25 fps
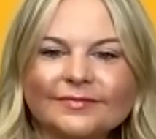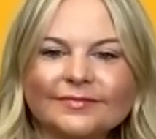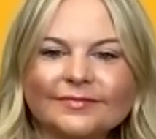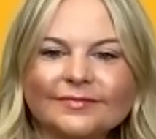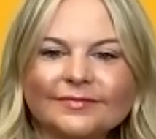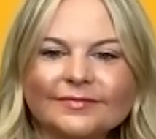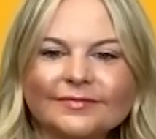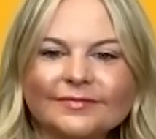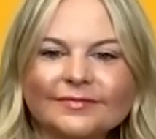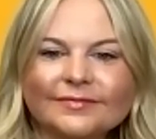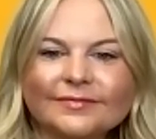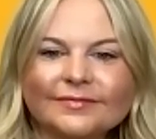
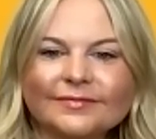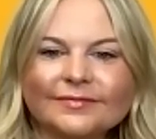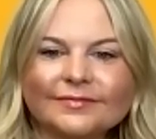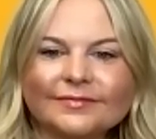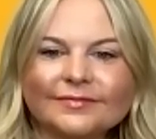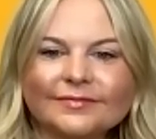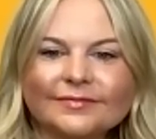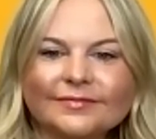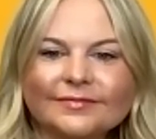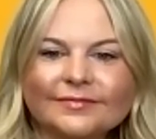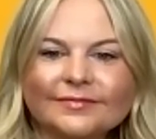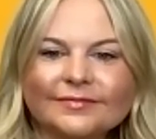
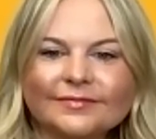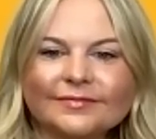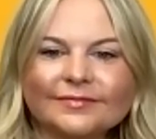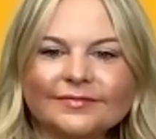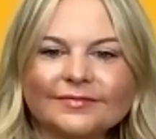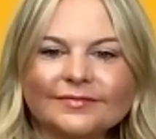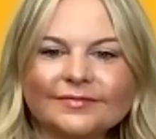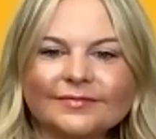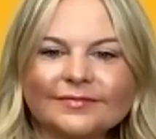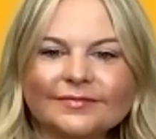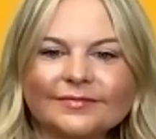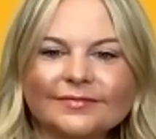
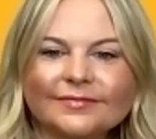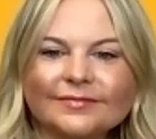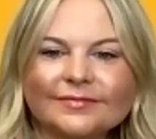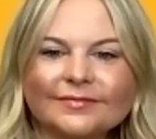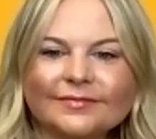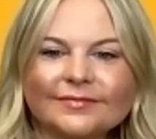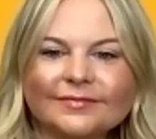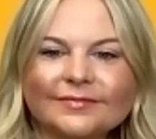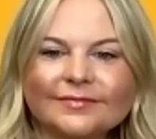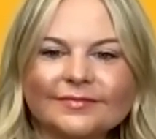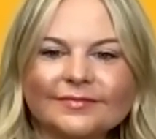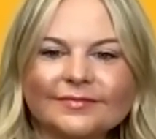
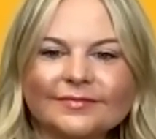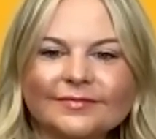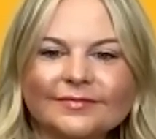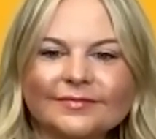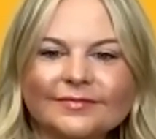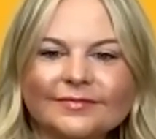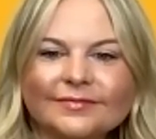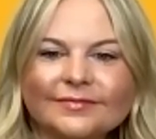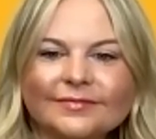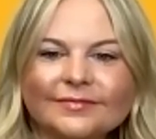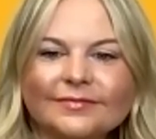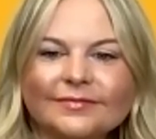
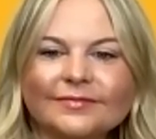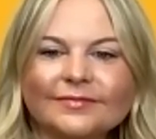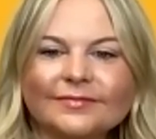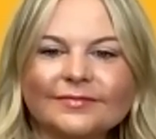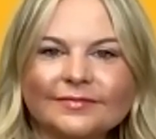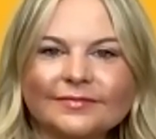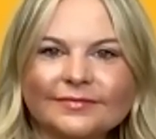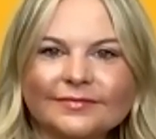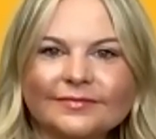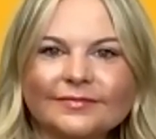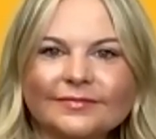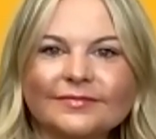
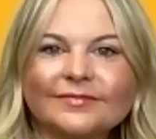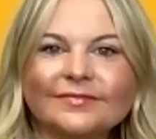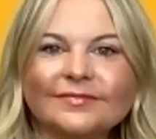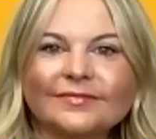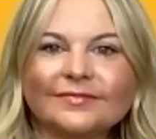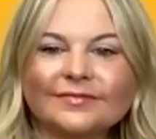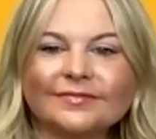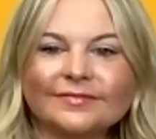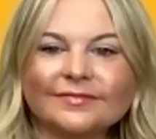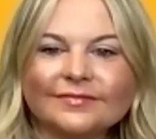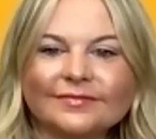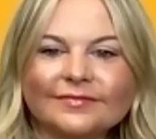
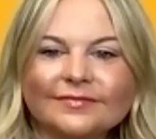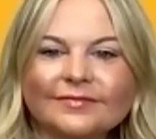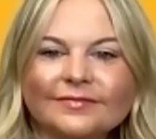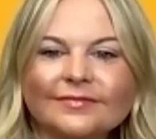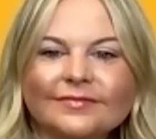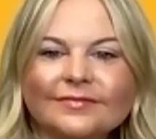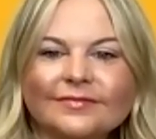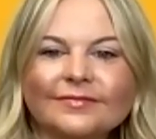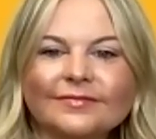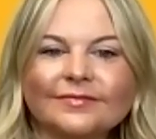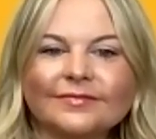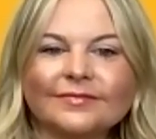
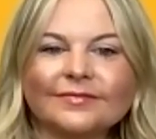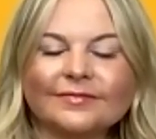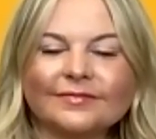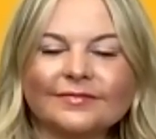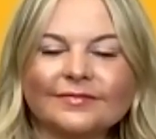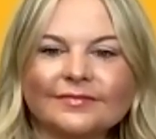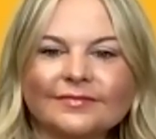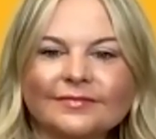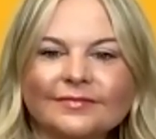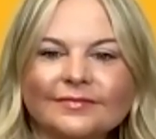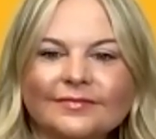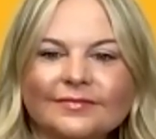
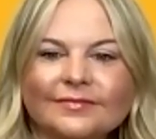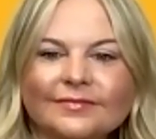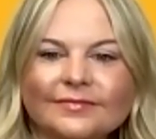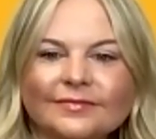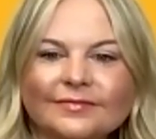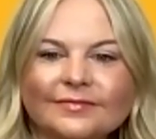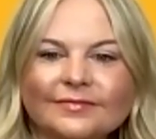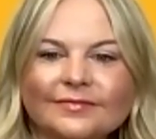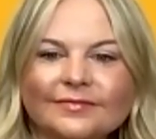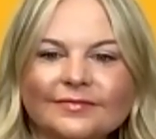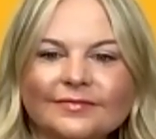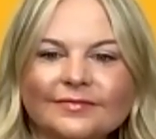
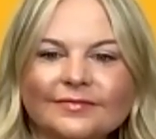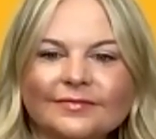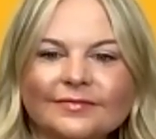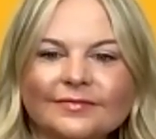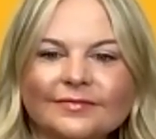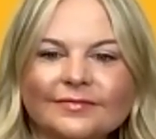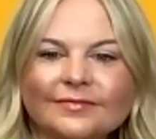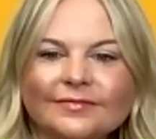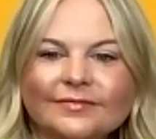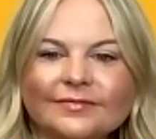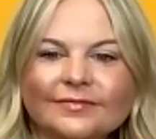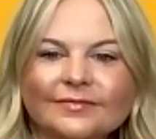
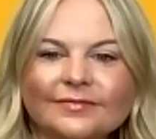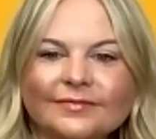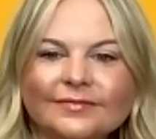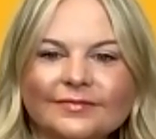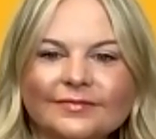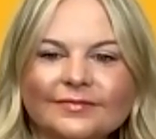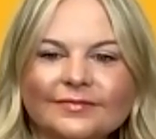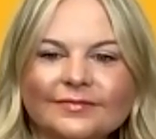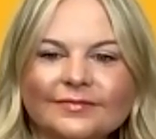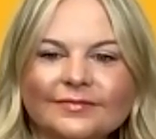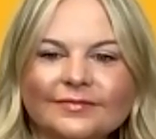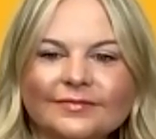
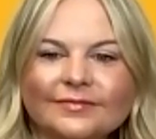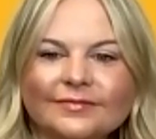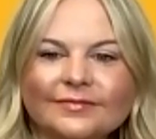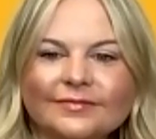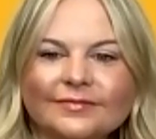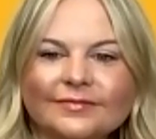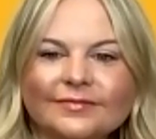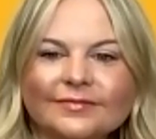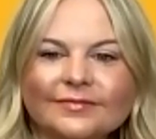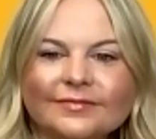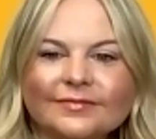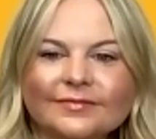
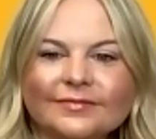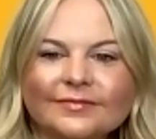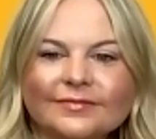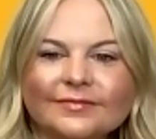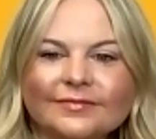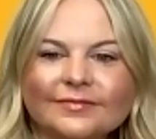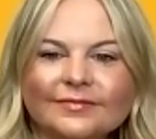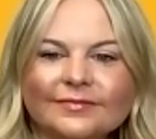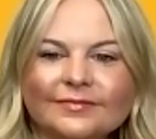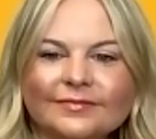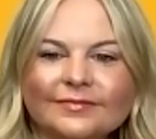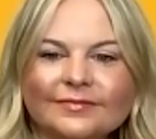
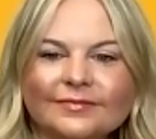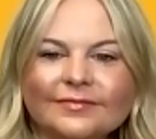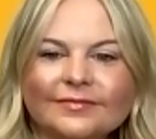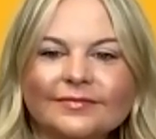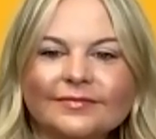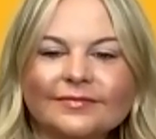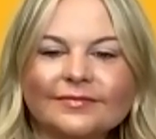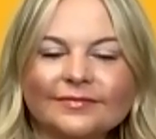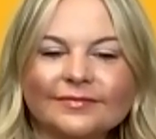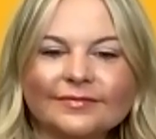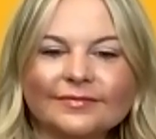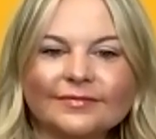
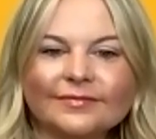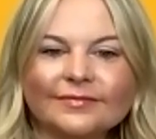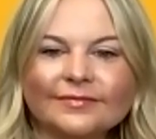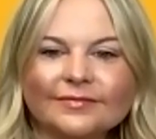(not speaking)